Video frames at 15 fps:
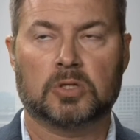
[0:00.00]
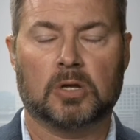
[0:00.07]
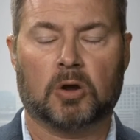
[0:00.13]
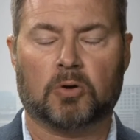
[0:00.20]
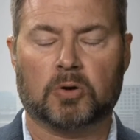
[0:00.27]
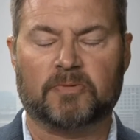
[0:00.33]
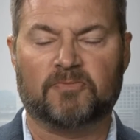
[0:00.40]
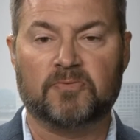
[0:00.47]

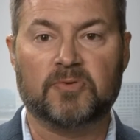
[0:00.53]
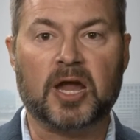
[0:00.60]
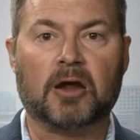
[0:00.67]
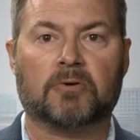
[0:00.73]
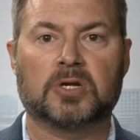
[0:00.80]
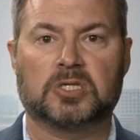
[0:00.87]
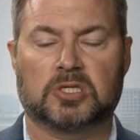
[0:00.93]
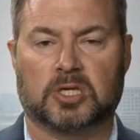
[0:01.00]
are
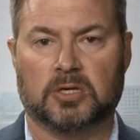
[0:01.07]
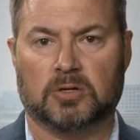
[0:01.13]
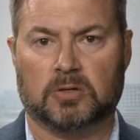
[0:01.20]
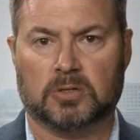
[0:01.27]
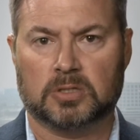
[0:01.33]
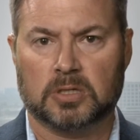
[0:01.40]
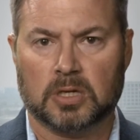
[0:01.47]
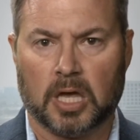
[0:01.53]
very
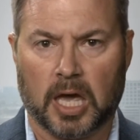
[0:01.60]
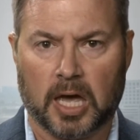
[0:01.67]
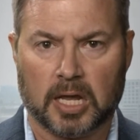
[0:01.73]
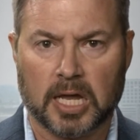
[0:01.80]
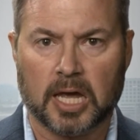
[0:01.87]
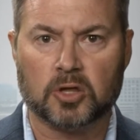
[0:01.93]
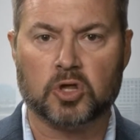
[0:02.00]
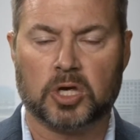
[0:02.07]
skilled at
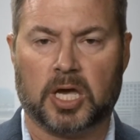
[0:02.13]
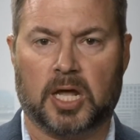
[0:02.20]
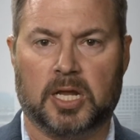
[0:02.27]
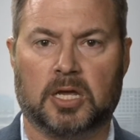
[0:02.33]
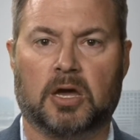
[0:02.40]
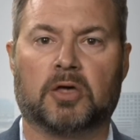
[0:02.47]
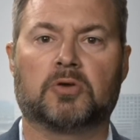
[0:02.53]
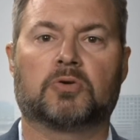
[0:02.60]

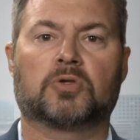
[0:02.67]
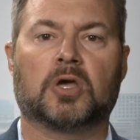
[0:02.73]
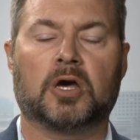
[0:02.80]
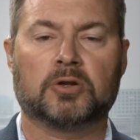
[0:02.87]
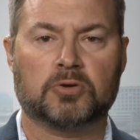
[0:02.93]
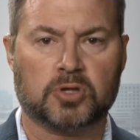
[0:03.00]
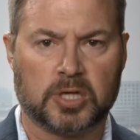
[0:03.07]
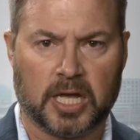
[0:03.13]
educating others,
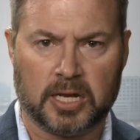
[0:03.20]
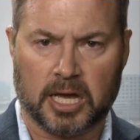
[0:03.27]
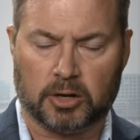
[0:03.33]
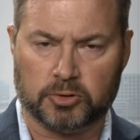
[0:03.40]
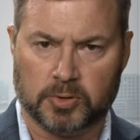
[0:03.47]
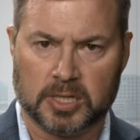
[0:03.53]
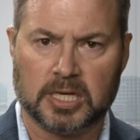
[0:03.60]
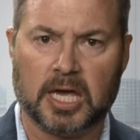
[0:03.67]
understand how
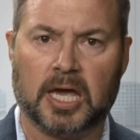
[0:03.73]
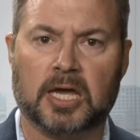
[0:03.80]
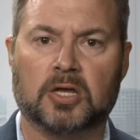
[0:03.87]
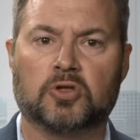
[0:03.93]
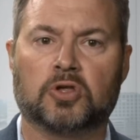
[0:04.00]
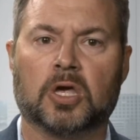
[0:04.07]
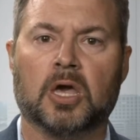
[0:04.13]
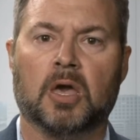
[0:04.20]
to
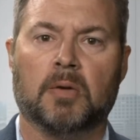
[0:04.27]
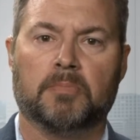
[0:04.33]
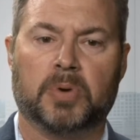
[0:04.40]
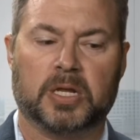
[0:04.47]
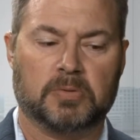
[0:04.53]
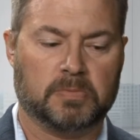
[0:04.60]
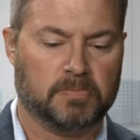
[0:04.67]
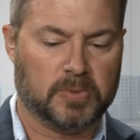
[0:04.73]
engage,
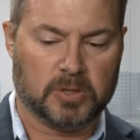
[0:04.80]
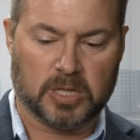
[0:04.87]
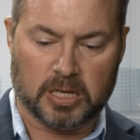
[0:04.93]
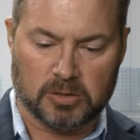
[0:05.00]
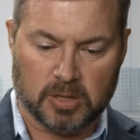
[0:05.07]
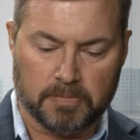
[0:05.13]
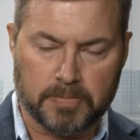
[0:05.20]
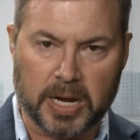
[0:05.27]
but
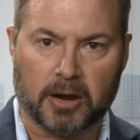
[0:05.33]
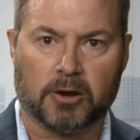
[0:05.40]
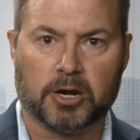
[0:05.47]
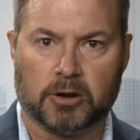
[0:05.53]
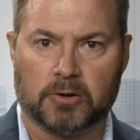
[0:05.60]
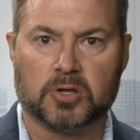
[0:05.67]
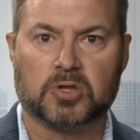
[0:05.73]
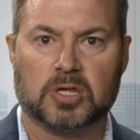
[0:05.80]
that the
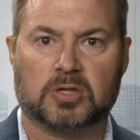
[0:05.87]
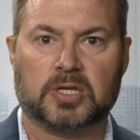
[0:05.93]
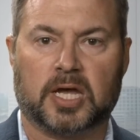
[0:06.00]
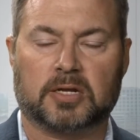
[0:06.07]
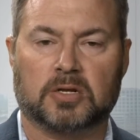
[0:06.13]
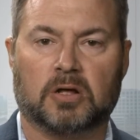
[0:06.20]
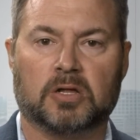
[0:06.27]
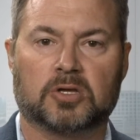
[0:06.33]
barrier is this
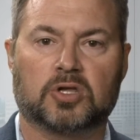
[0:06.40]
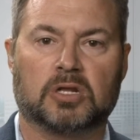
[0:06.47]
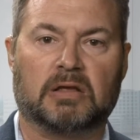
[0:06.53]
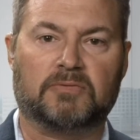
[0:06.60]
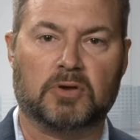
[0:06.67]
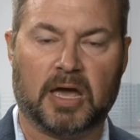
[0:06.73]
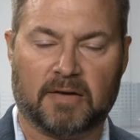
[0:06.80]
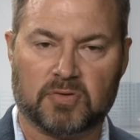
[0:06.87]
technology. And
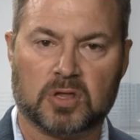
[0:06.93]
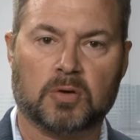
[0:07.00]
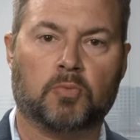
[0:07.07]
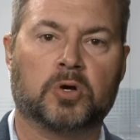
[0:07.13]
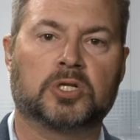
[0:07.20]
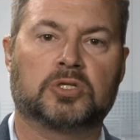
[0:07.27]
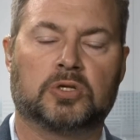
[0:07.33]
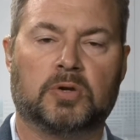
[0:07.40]
if you have
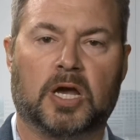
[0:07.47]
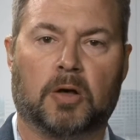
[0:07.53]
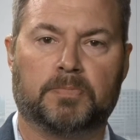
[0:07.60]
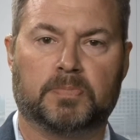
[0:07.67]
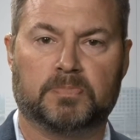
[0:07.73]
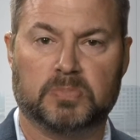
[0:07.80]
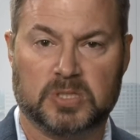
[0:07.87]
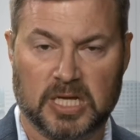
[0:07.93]
someone to
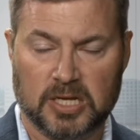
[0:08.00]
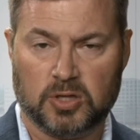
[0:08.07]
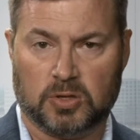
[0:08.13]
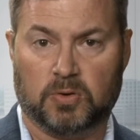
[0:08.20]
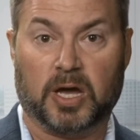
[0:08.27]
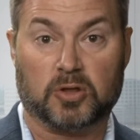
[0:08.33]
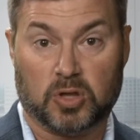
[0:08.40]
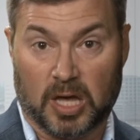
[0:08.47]
help teach
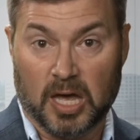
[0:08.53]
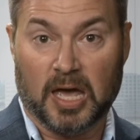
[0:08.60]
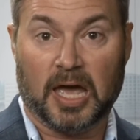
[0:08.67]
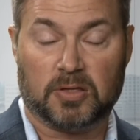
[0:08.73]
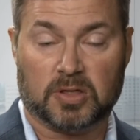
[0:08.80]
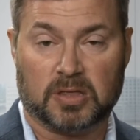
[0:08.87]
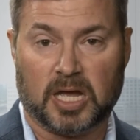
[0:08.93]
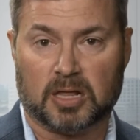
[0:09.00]
you, as
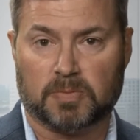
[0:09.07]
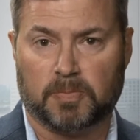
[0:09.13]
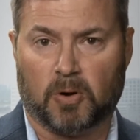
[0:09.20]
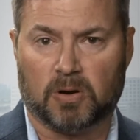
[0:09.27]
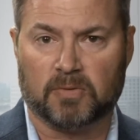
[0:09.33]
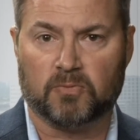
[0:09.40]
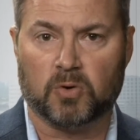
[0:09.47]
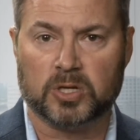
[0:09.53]
that's
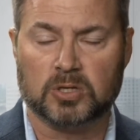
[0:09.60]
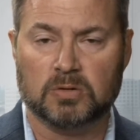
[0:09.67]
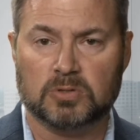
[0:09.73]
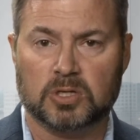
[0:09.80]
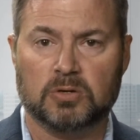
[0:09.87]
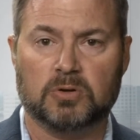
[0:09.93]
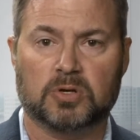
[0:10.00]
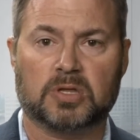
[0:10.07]
part of what you
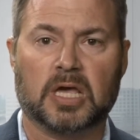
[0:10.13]
do,